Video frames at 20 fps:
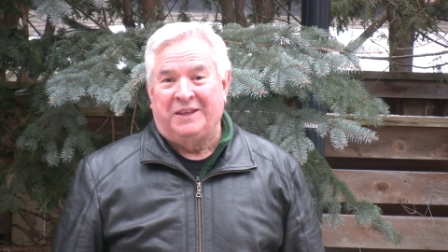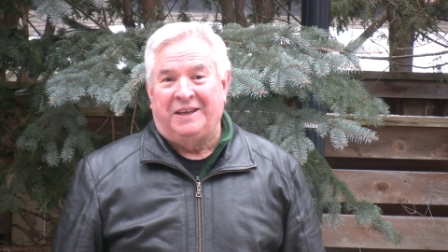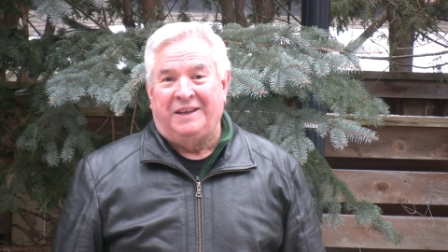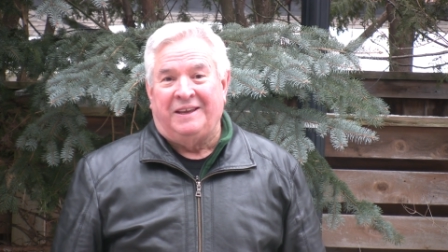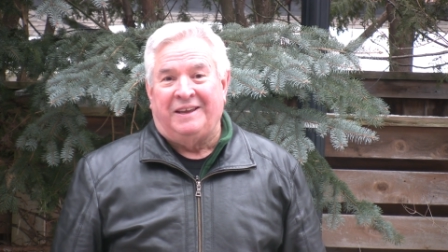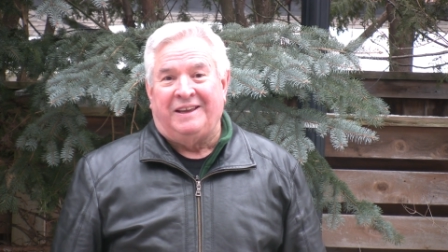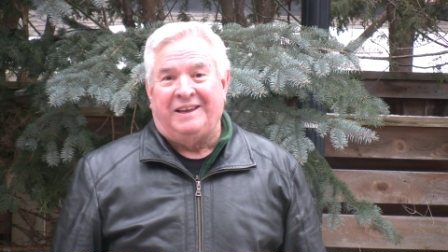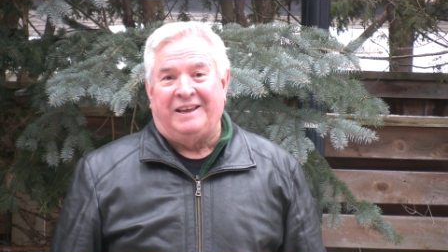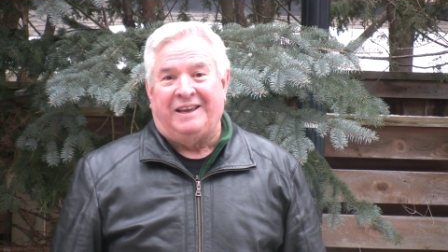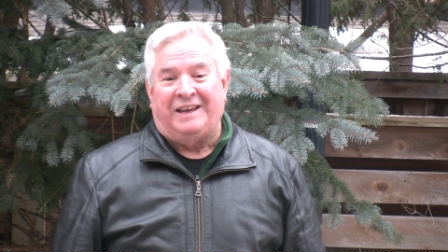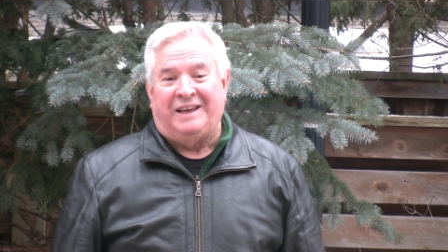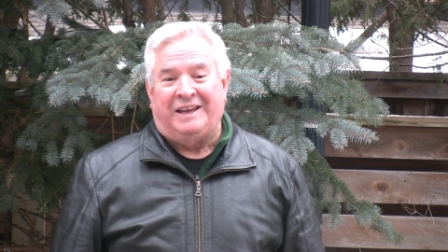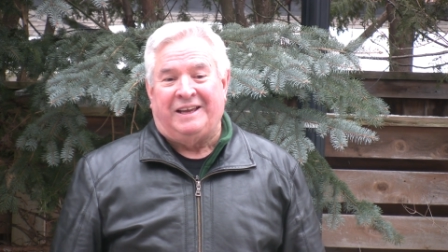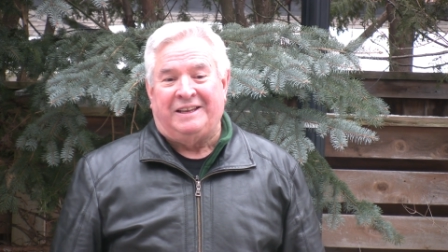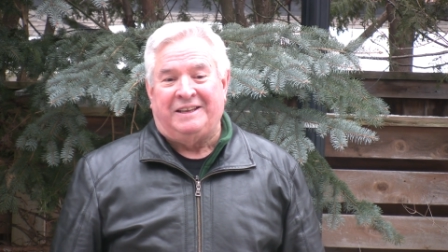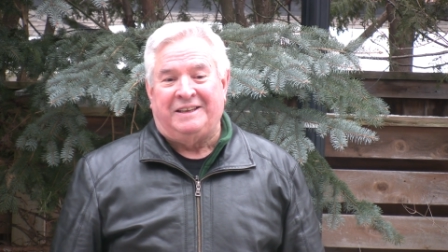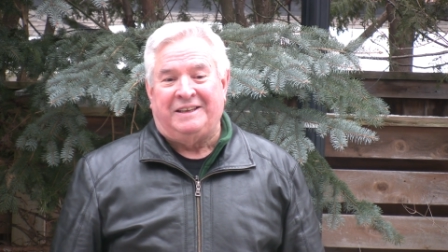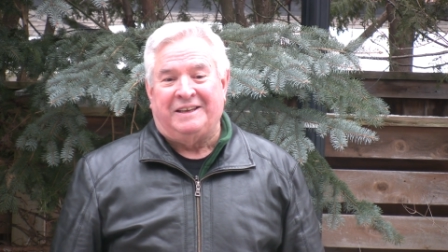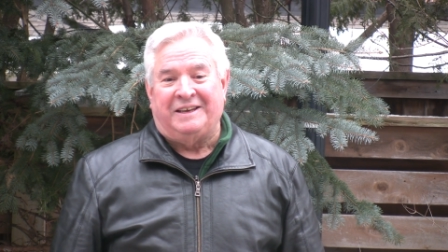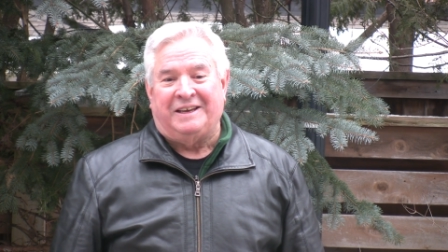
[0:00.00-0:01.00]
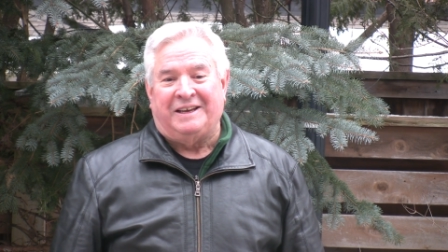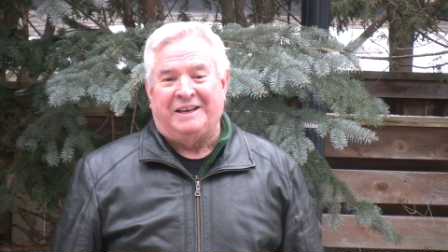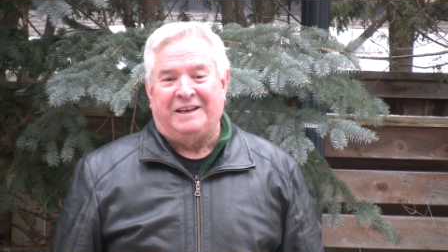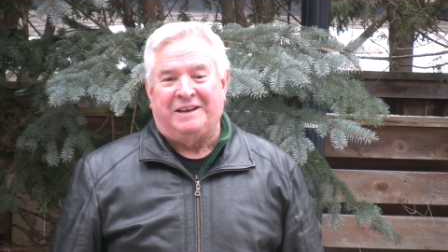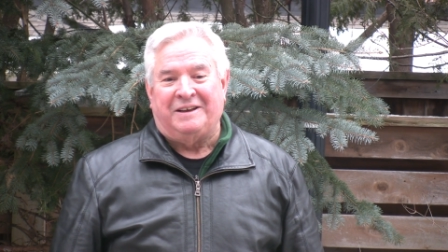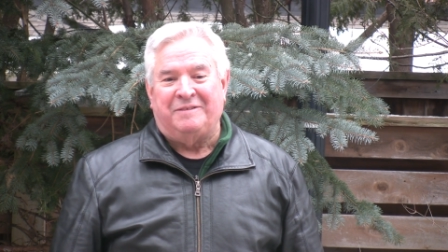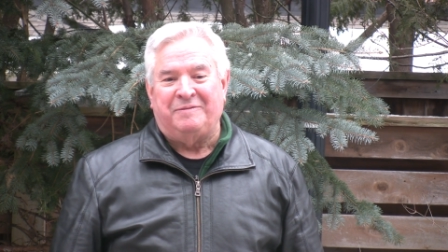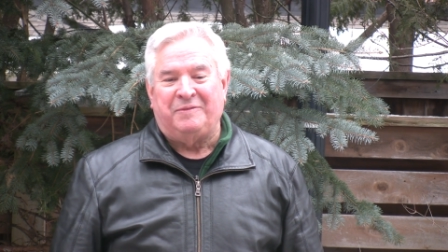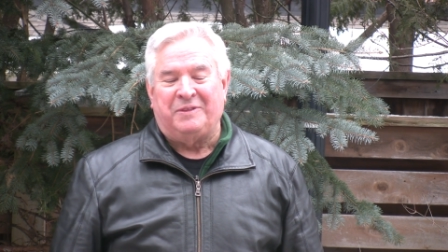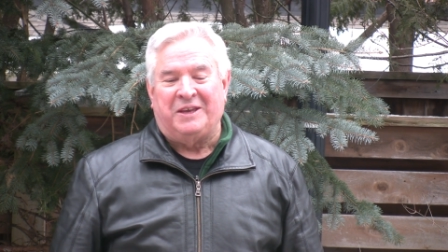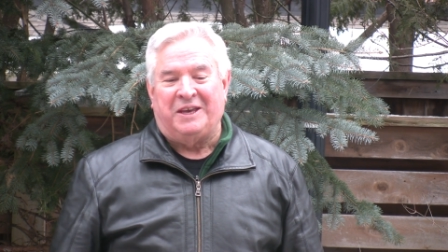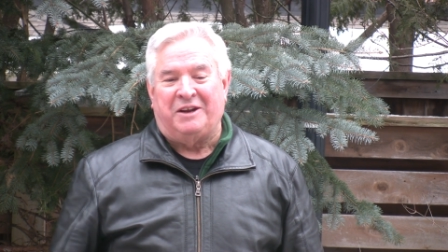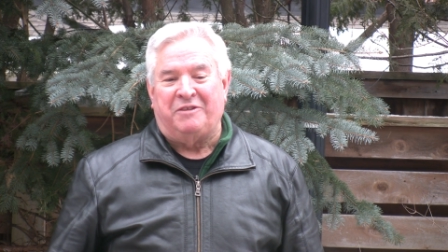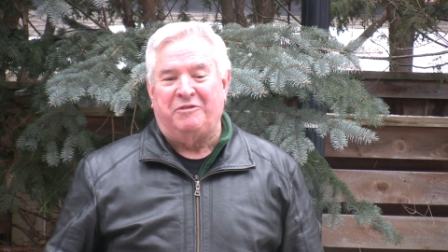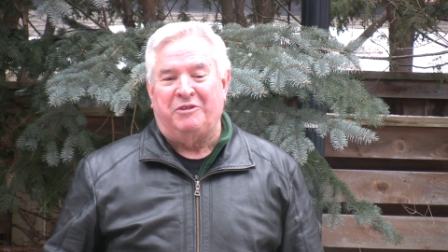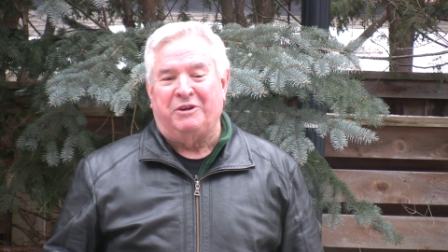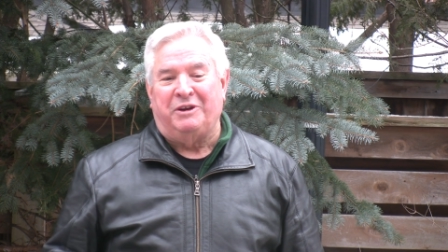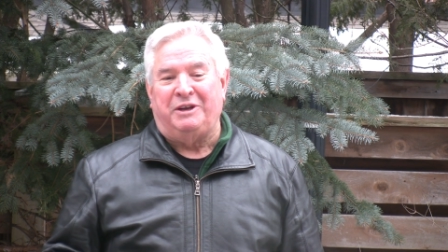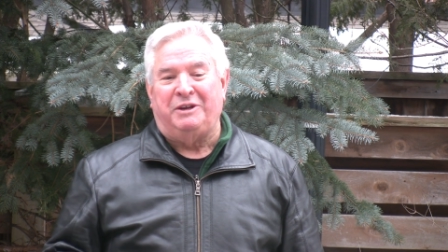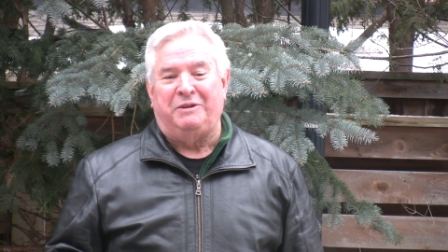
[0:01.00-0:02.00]
Hmm. And uh, they had
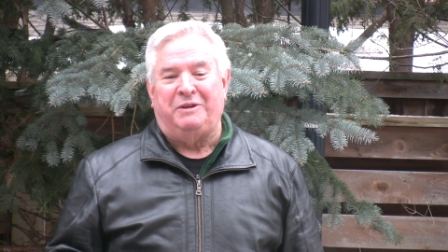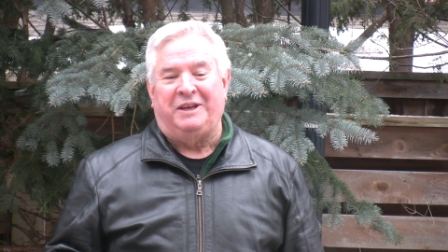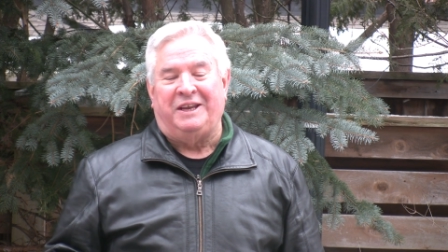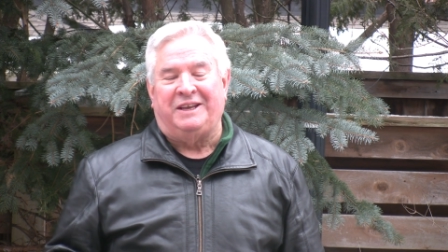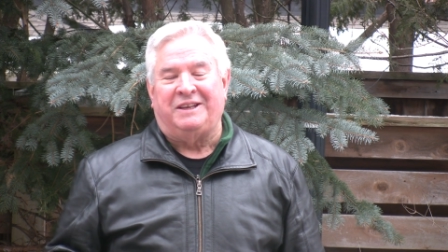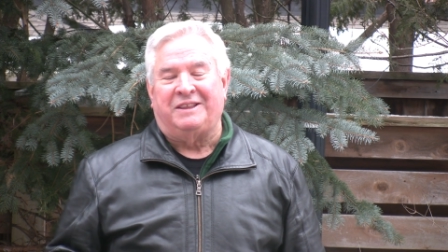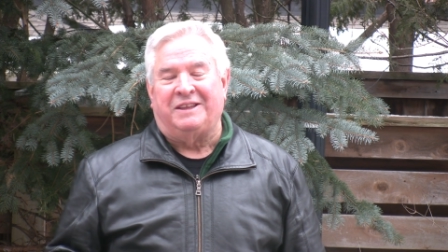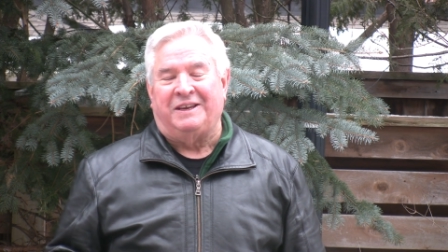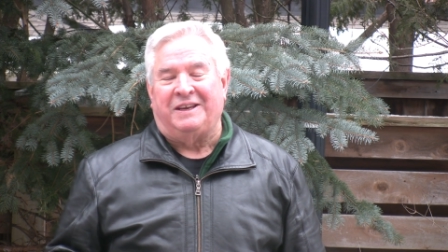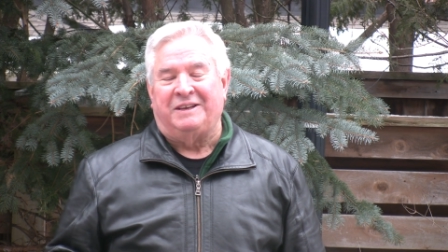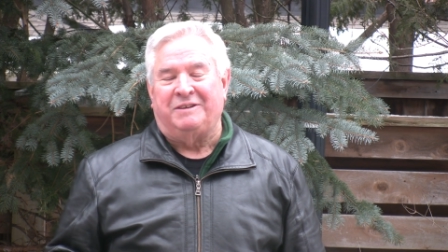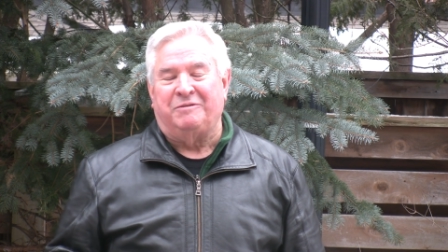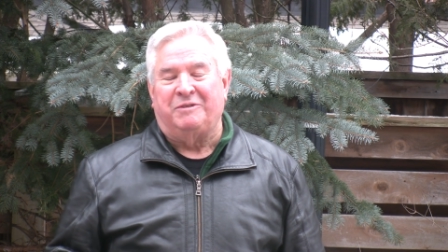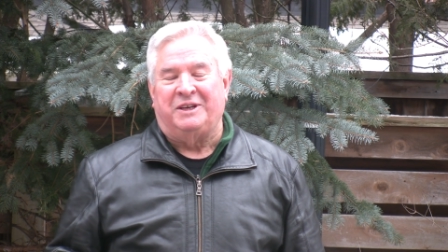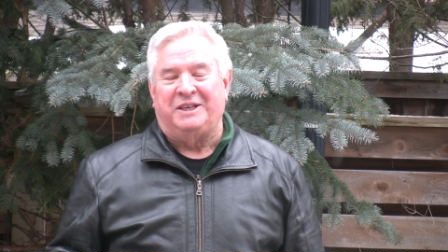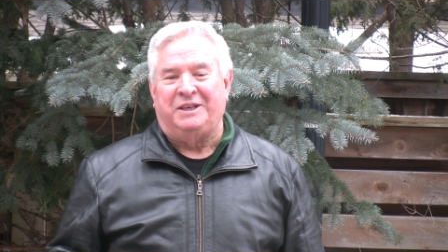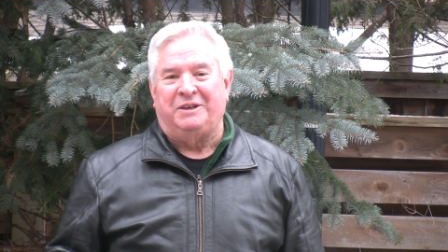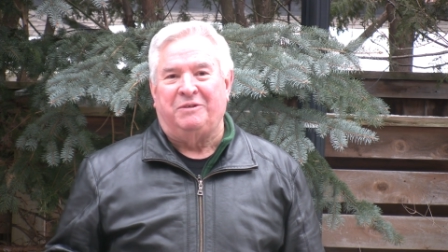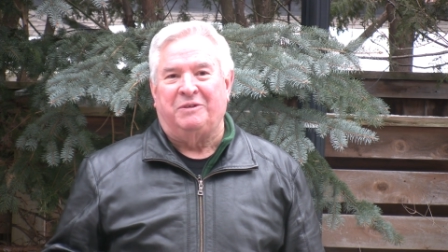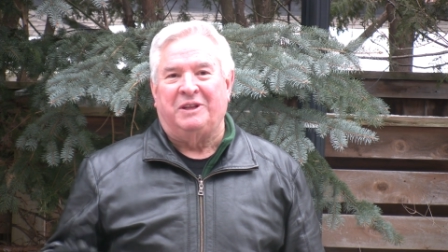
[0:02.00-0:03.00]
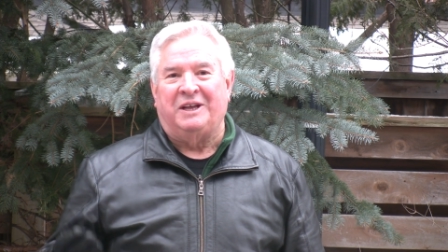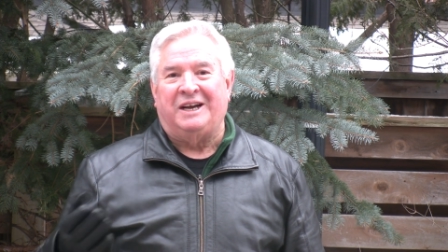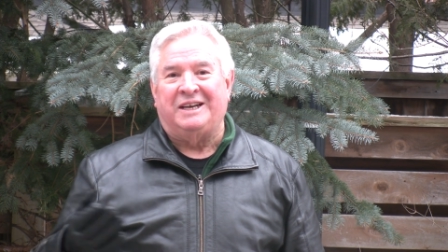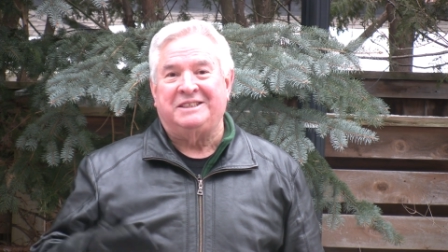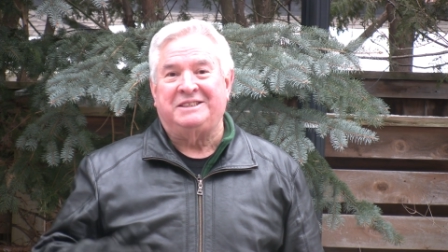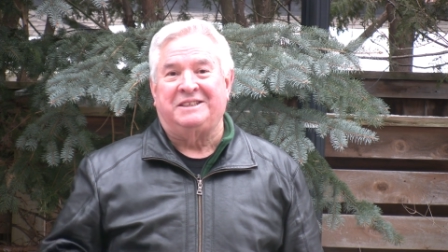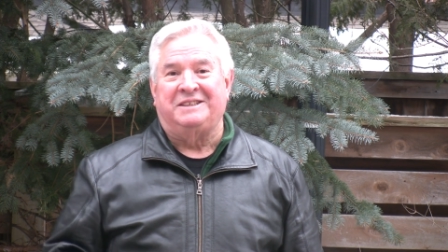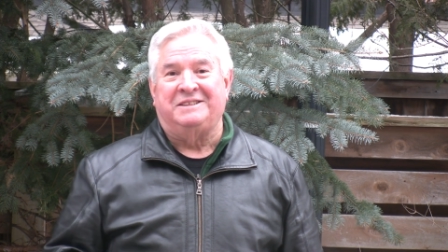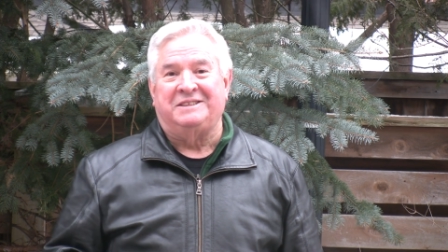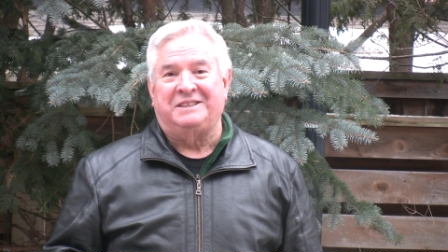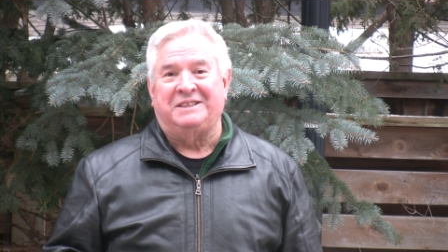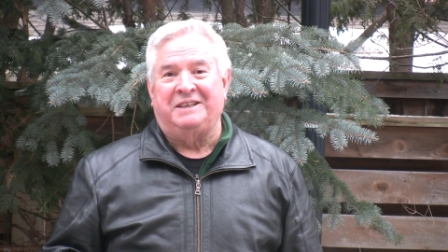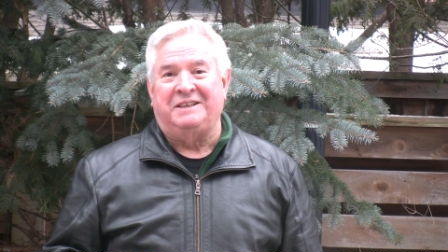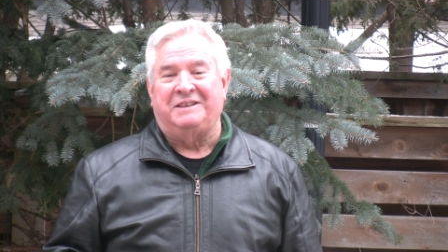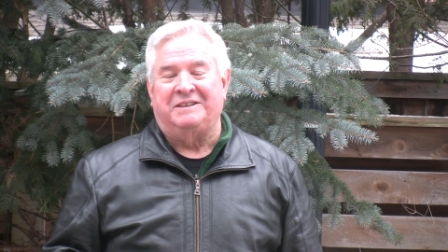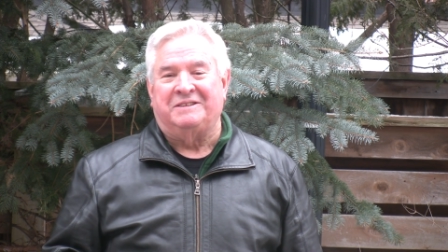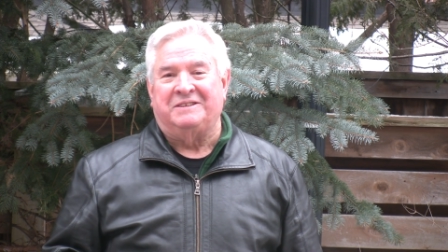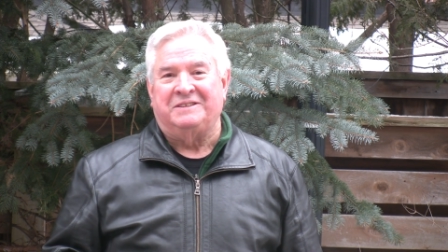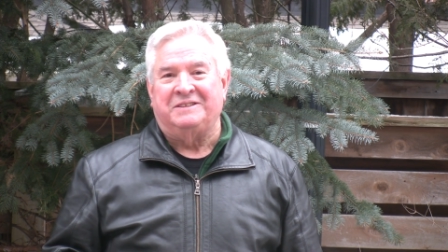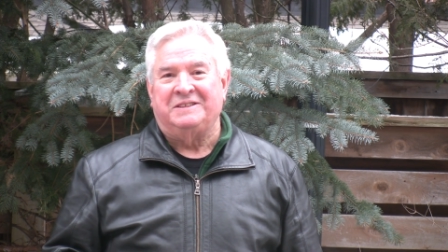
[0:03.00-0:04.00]
a very unique thing when you lost in
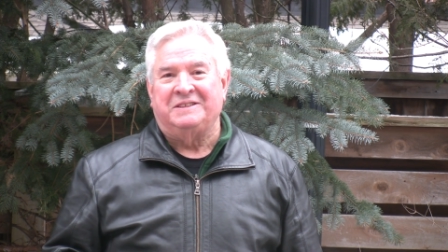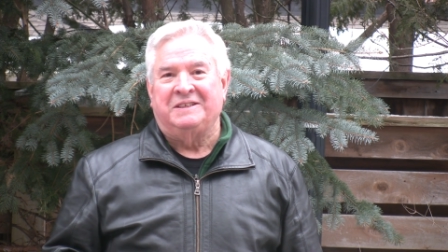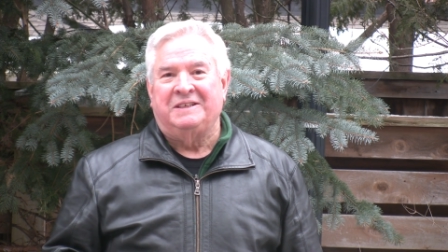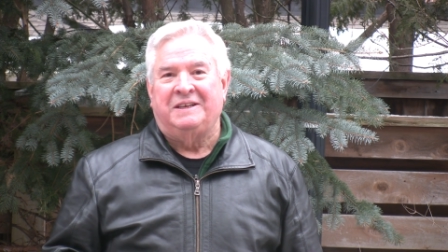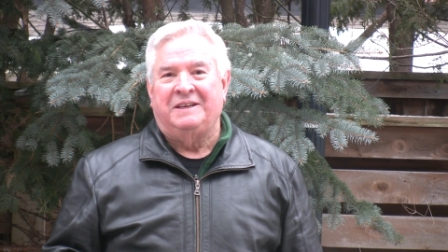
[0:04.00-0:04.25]
singles,